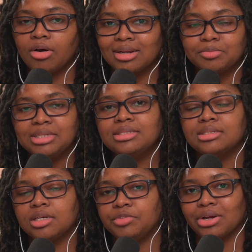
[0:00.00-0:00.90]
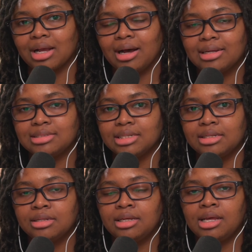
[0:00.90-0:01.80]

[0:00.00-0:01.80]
are pieces of your content